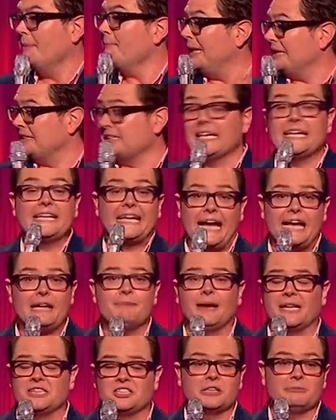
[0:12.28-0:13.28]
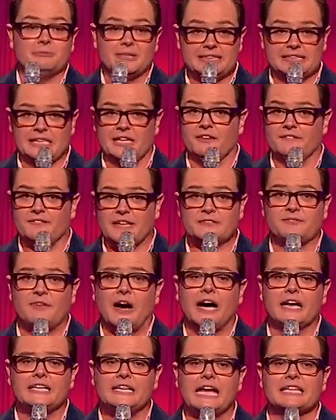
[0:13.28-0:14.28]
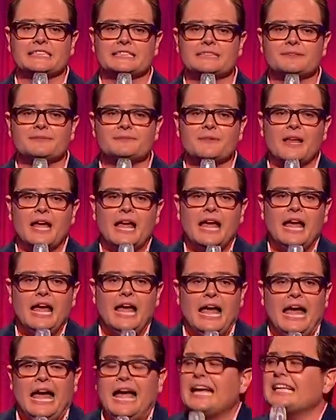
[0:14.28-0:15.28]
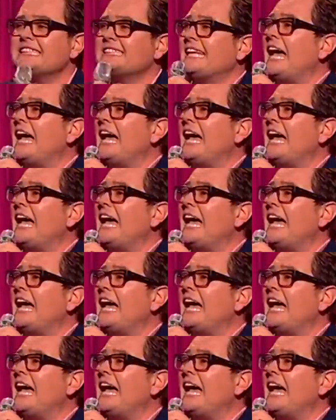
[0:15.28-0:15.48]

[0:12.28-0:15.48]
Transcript: basically gay-bashing myself. That's fine. Yeah. Here's